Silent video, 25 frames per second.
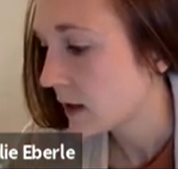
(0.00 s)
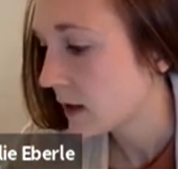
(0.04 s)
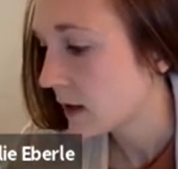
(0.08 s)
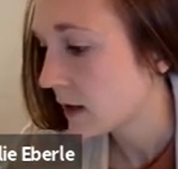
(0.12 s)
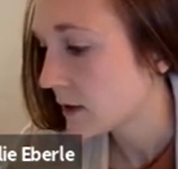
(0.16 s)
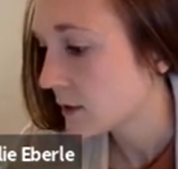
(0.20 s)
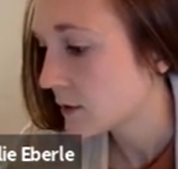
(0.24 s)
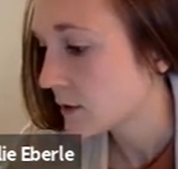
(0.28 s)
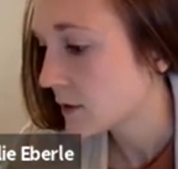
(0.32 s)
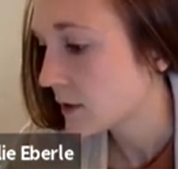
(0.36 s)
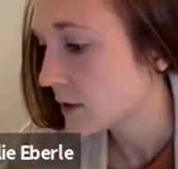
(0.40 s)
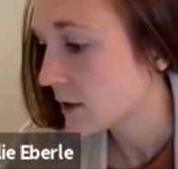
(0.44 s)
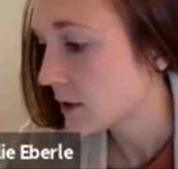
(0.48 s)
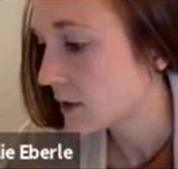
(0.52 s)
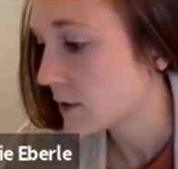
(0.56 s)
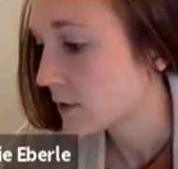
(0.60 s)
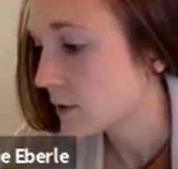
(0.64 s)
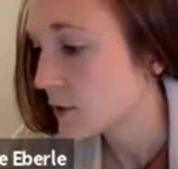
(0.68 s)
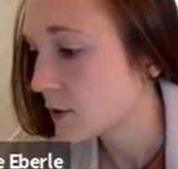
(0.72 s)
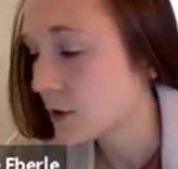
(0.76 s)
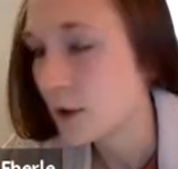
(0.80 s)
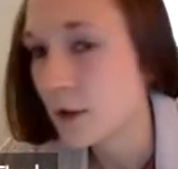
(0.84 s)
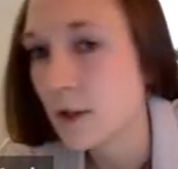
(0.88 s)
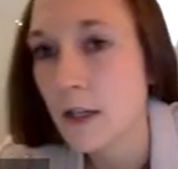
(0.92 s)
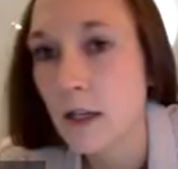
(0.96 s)
100, you
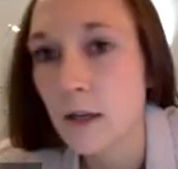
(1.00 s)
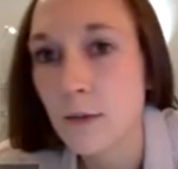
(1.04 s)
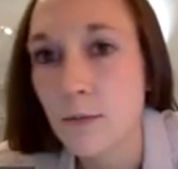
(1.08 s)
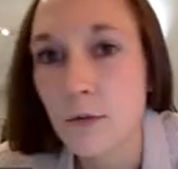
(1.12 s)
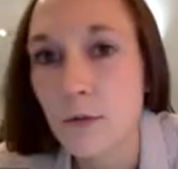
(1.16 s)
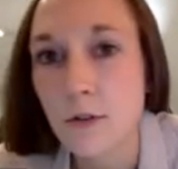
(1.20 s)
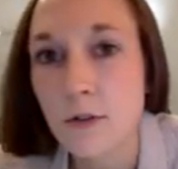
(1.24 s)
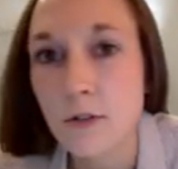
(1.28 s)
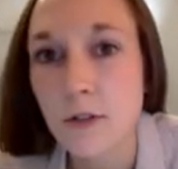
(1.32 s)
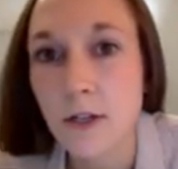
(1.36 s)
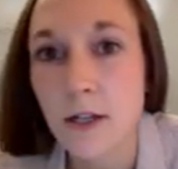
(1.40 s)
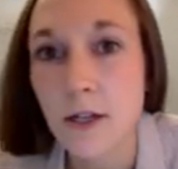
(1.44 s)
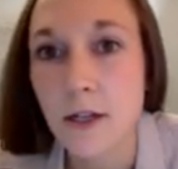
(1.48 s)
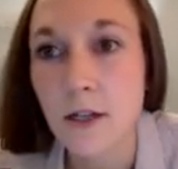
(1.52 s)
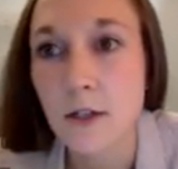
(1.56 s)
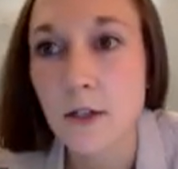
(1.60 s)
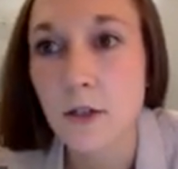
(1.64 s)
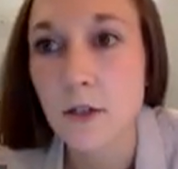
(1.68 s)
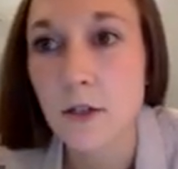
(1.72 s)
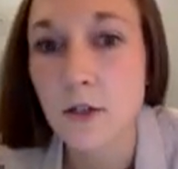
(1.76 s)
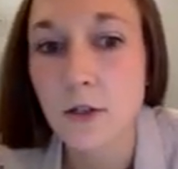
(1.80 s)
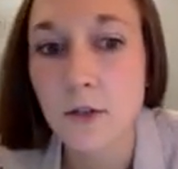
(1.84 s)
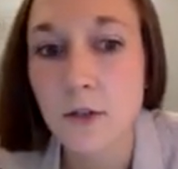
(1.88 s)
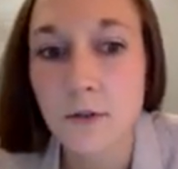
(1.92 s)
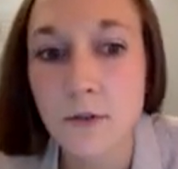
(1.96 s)
should get a
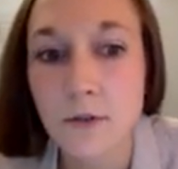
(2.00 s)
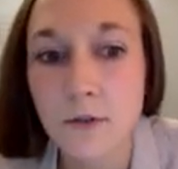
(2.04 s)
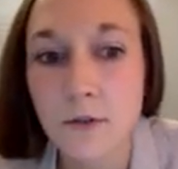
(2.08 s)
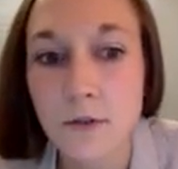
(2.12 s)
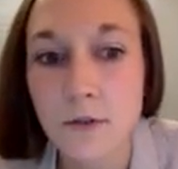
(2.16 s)
percentage.